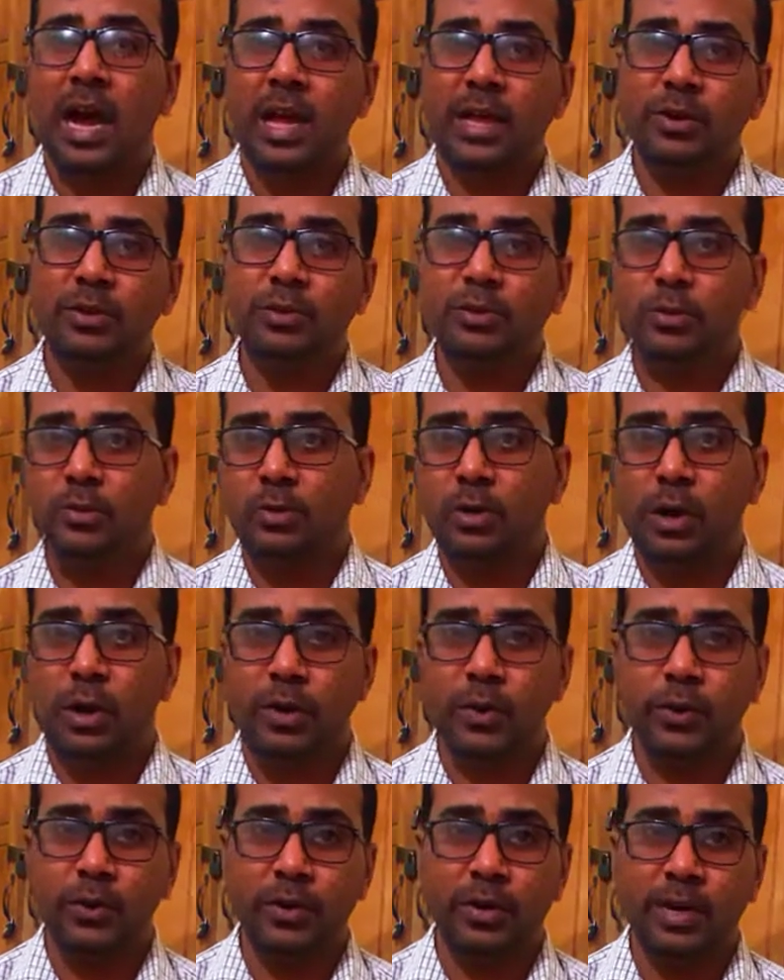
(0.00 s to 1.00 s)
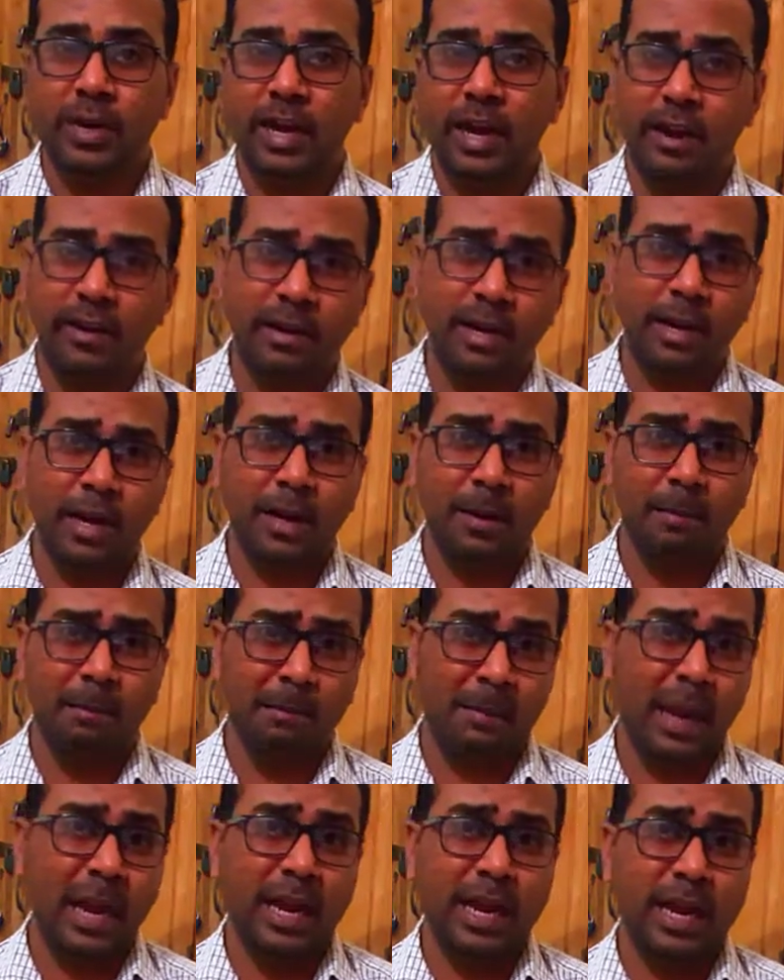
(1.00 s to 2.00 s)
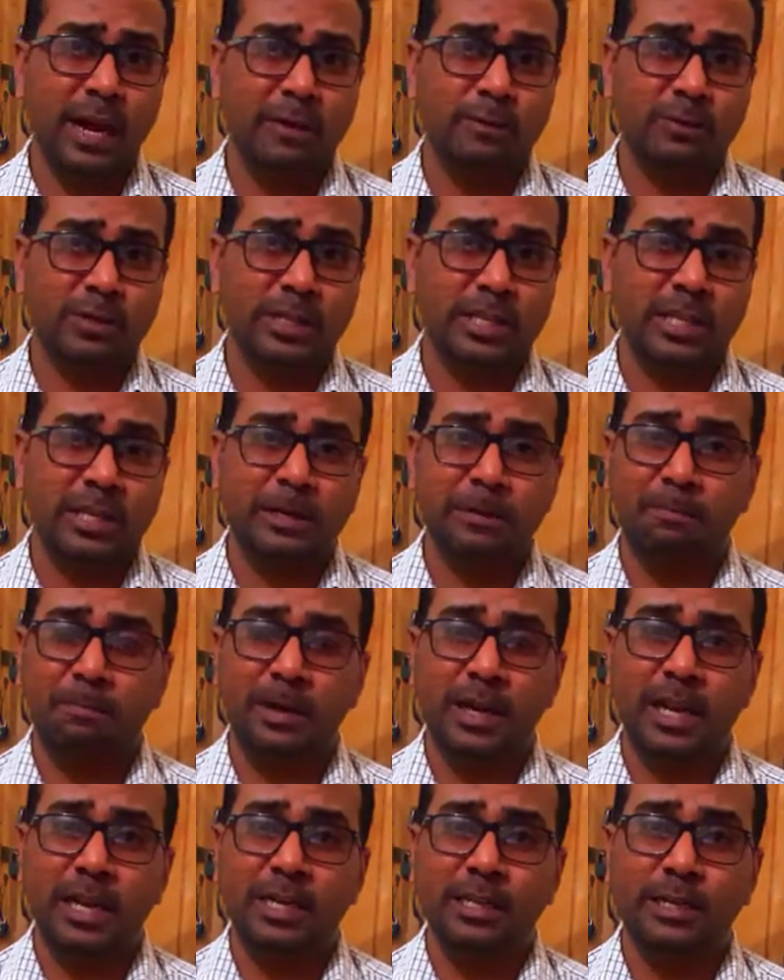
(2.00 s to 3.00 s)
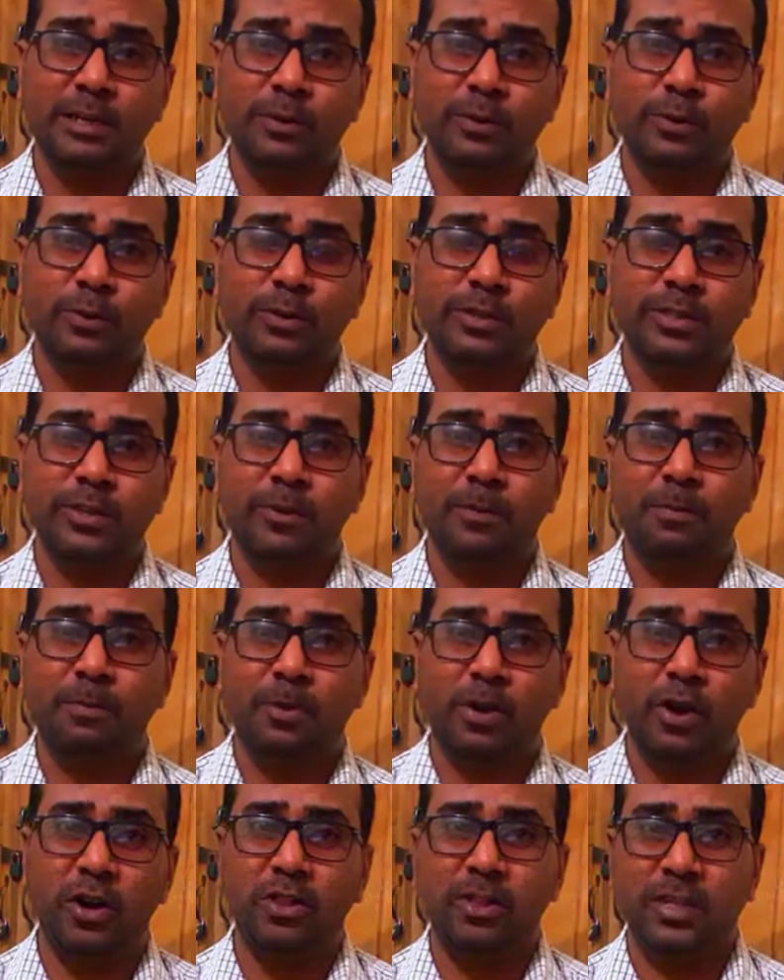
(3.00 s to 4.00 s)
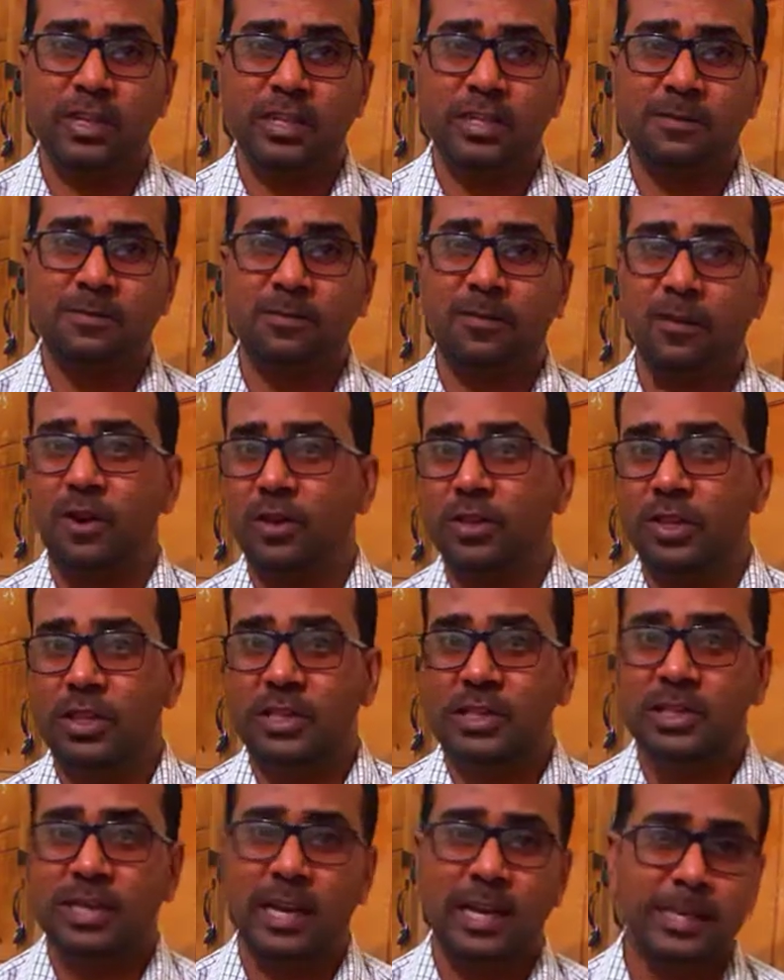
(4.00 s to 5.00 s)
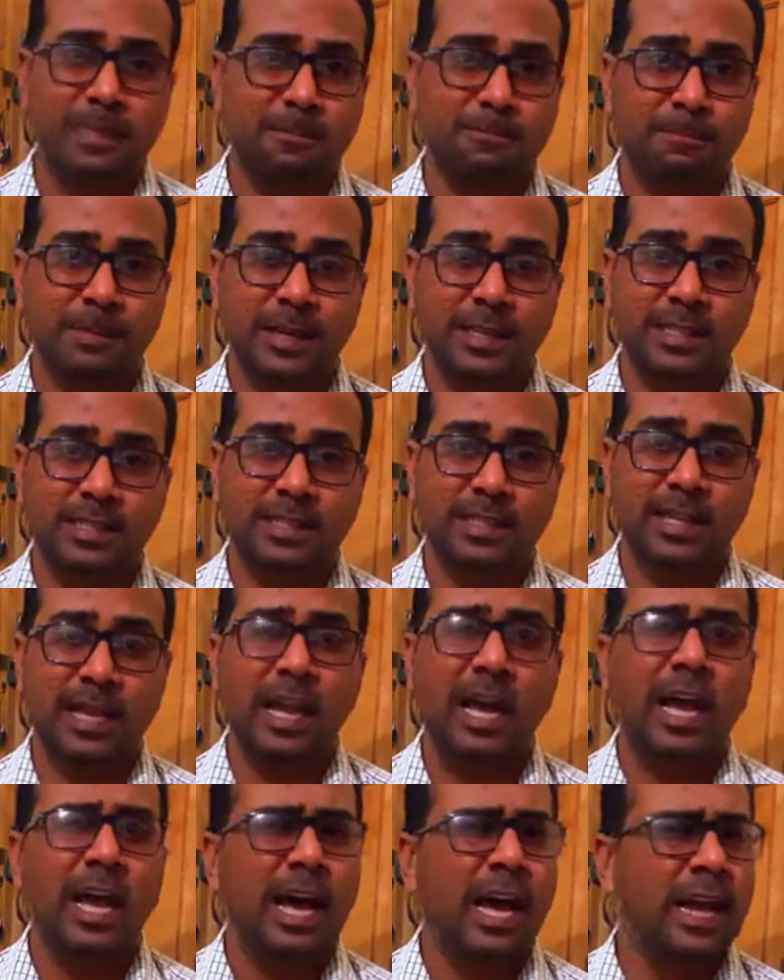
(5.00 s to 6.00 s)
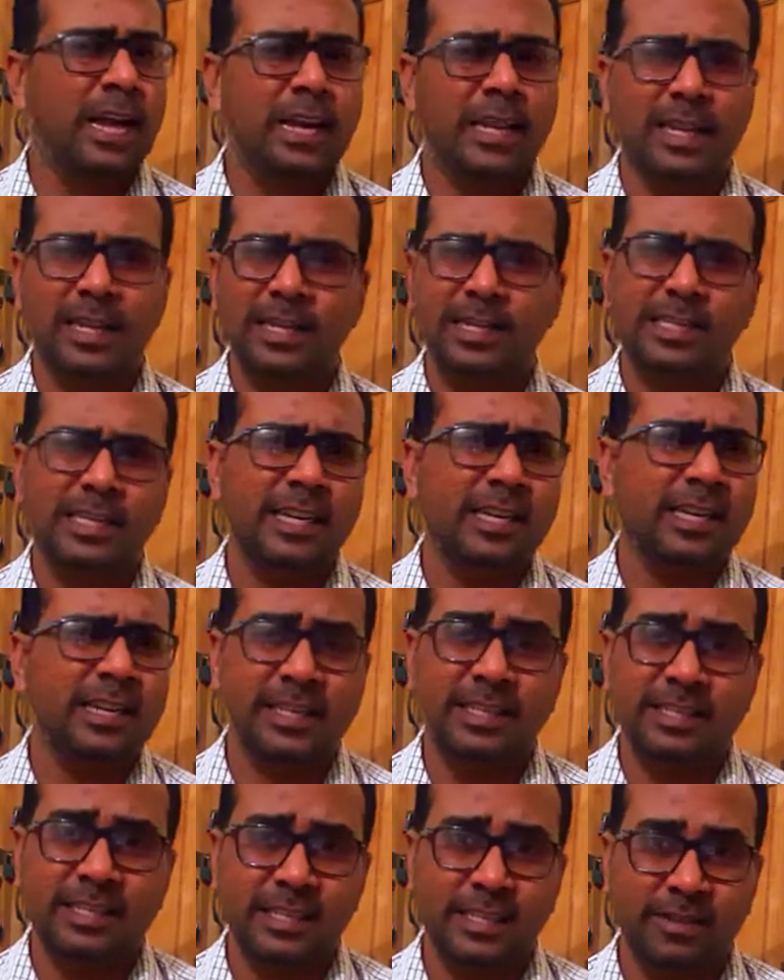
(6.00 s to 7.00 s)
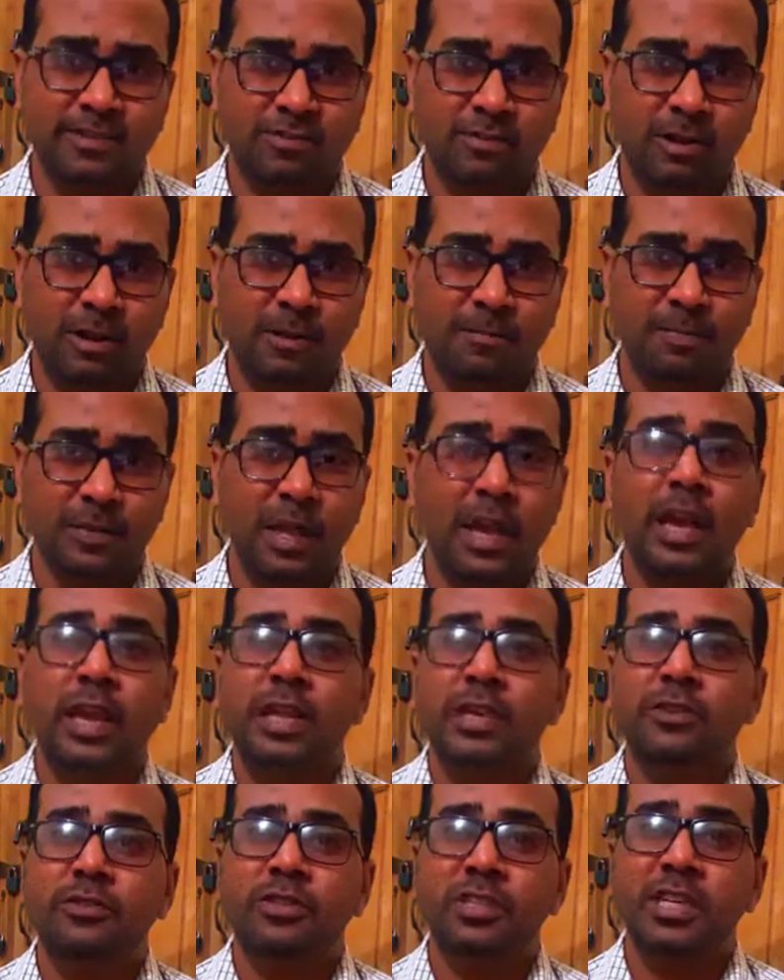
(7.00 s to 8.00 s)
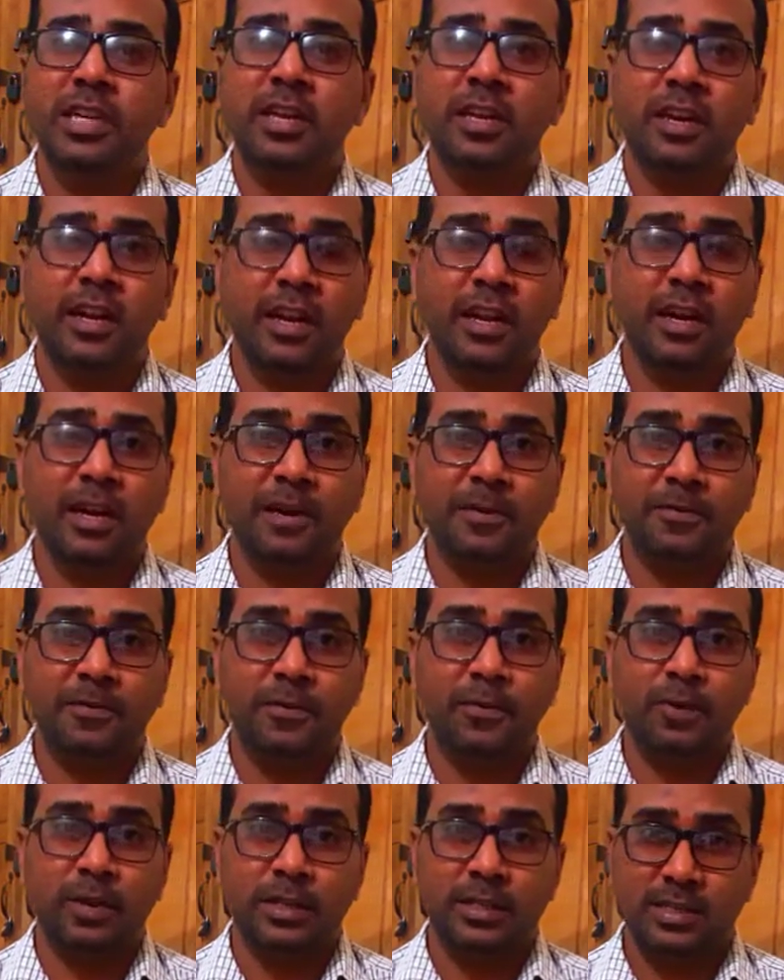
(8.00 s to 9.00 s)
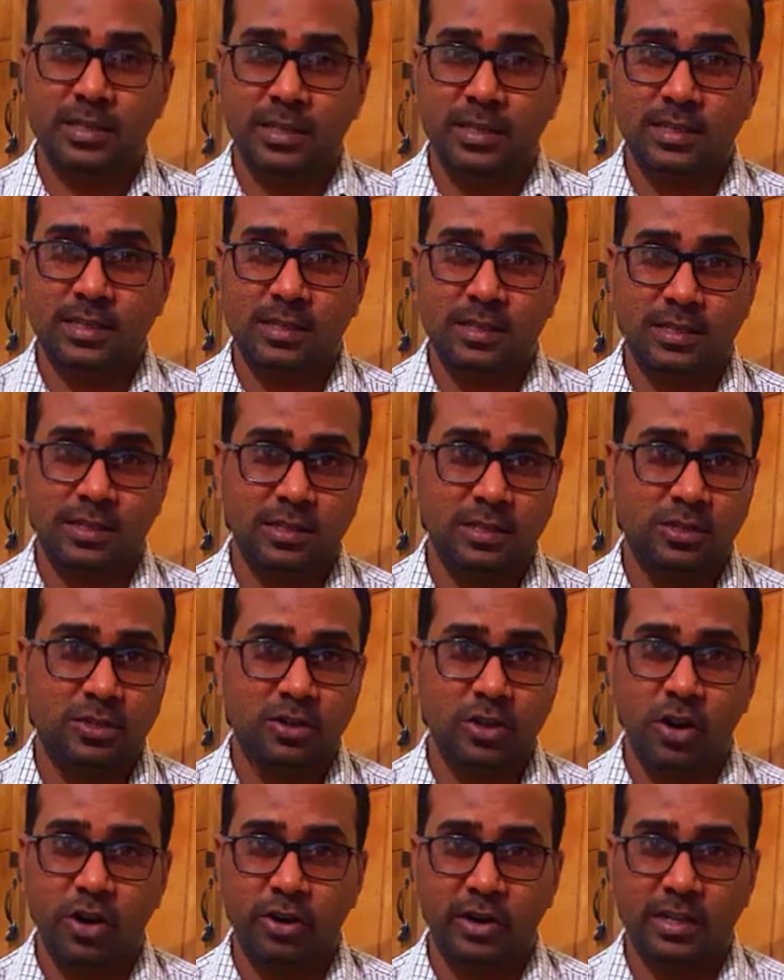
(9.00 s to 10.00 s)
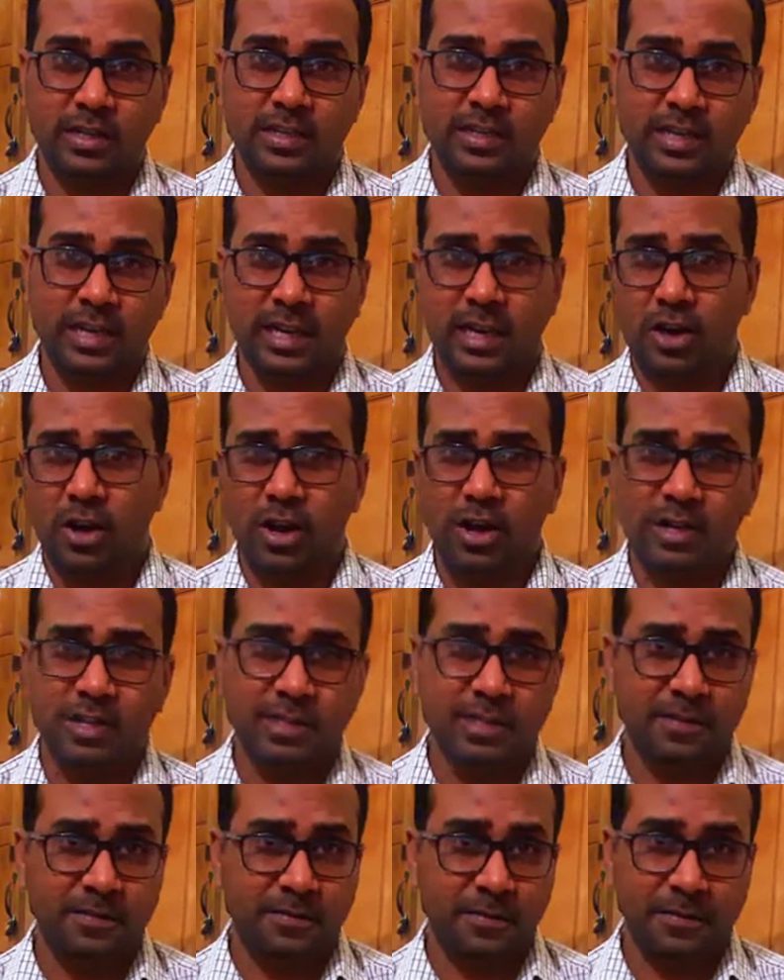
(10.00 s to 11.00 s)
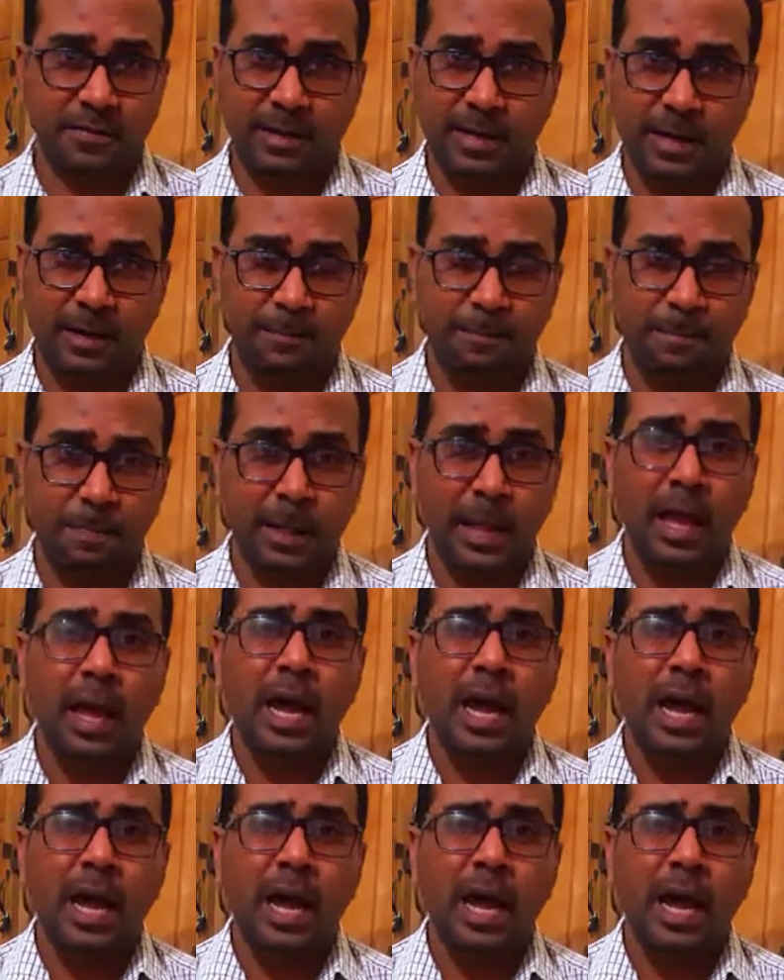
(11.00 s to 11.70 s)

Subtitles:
I know you are good caring men out there playing the roles of brothers, fathers, husbands, uncles and etc. You take care of your sisters, daughters and all other women.